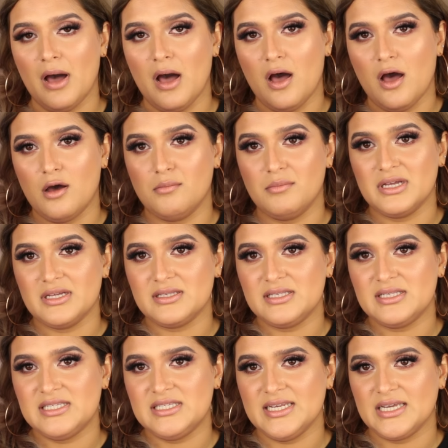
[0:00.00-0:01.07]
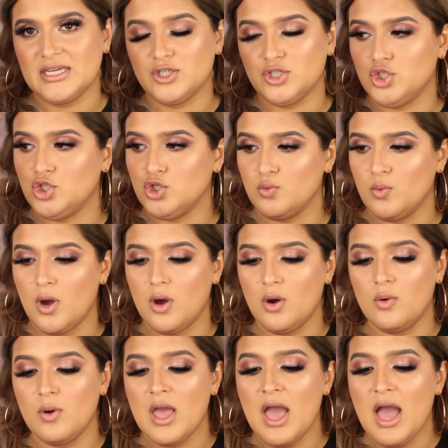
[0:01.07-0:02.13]
Bomb Stick
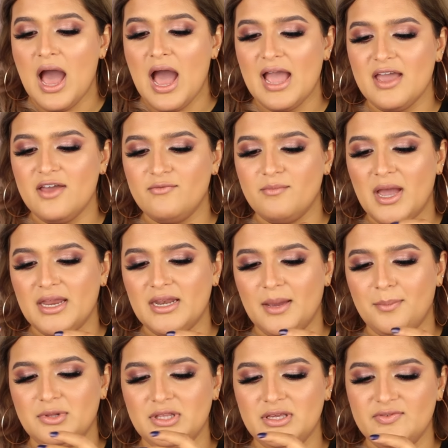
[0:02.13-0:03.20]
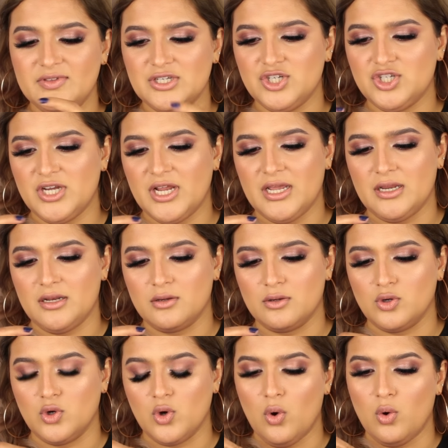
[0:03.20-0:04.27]
Duo. I have mine, I believe in the shade
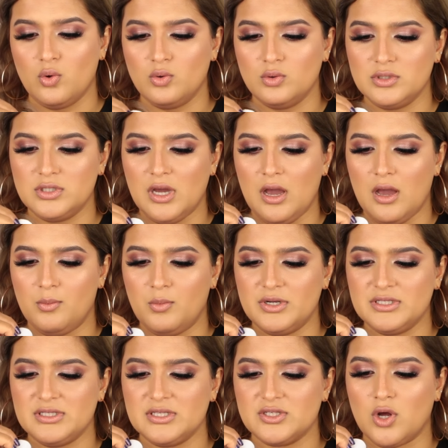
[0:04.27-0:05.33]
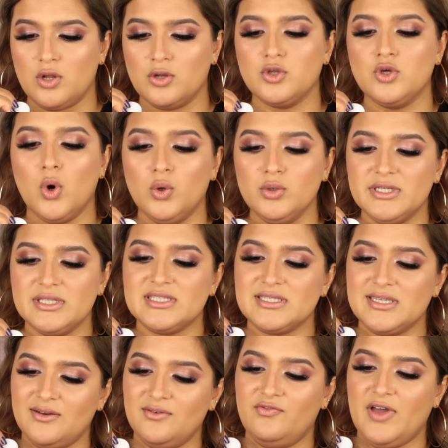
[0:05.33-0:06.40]
Gold. Um, what is this called? Golden
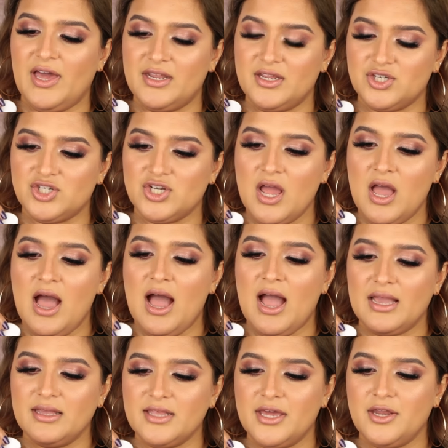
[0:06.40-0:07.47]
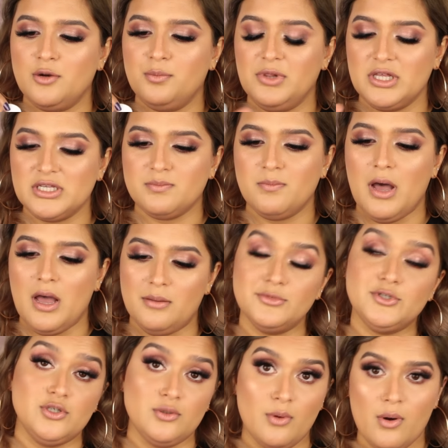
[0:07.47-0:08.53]
Skin Fetish Highlighter plus Bomb
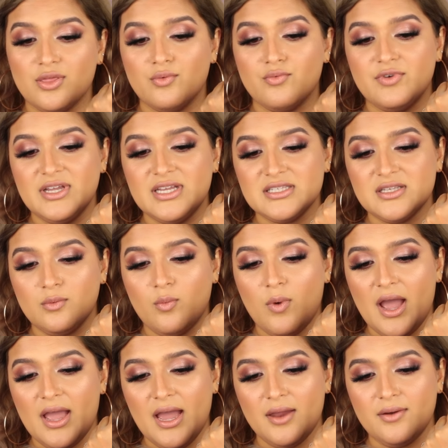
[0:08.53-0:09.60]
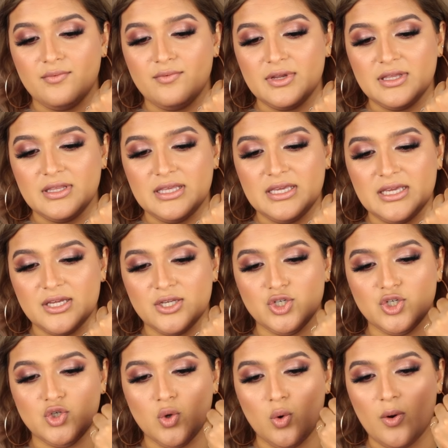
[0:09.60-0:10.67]
Duo. The reason why I really
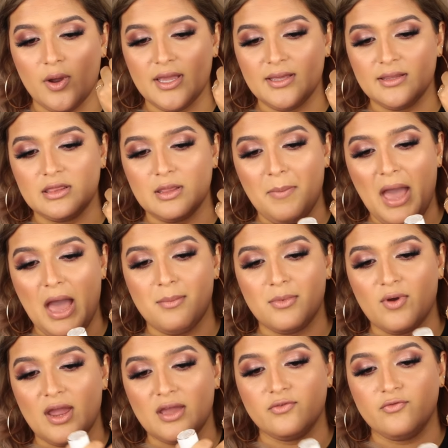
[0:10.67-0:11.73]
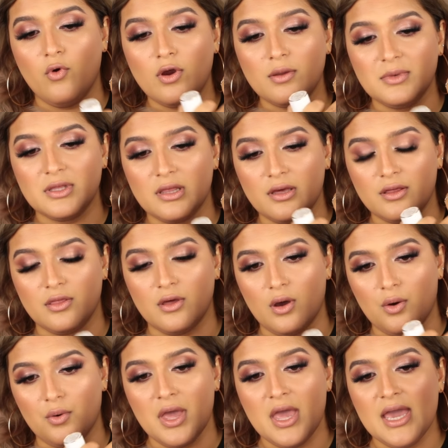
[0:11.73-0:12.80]
enjoy the Pat McGrath formula
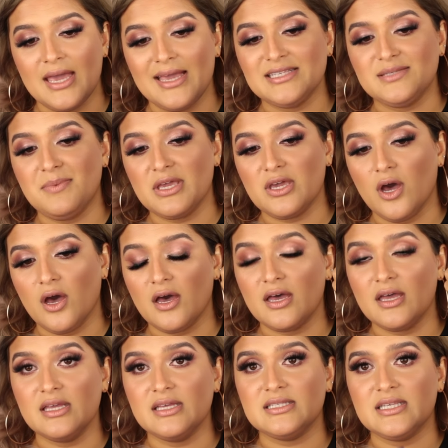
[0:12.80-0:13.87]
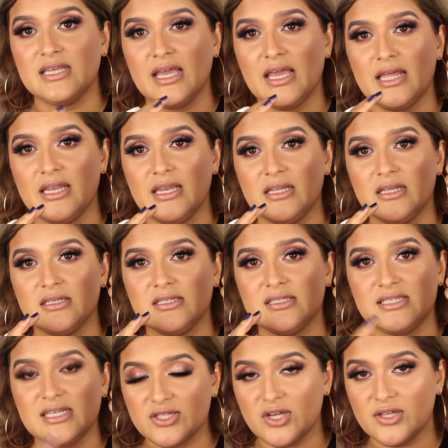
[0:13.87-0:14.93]
though is because it
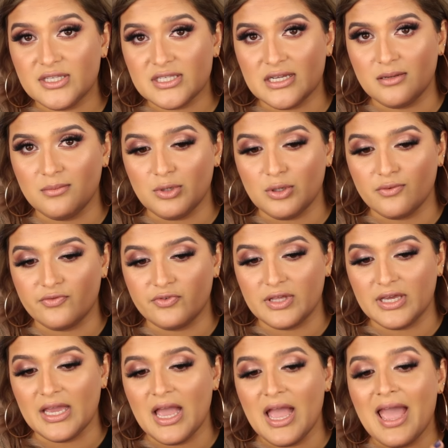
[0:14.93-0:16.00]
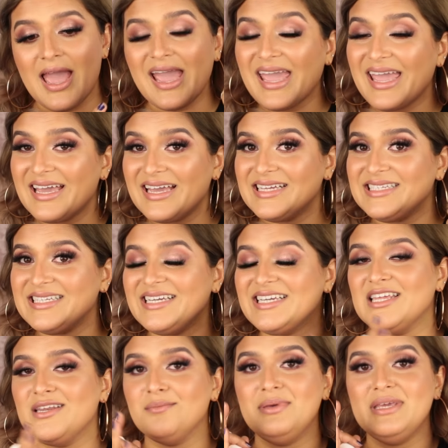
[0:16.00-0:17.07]
sits on the skin beautifully and it
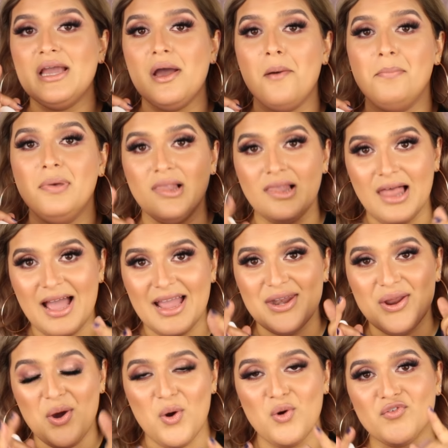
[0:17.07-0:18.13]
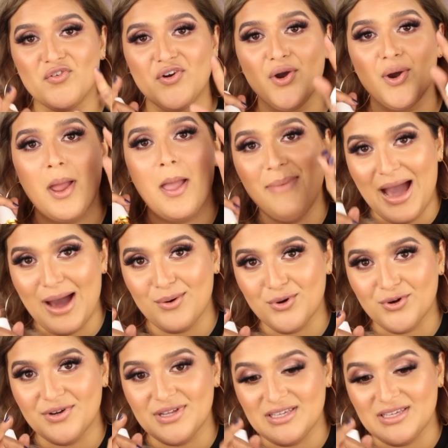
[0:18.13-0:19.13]
can be applied over powder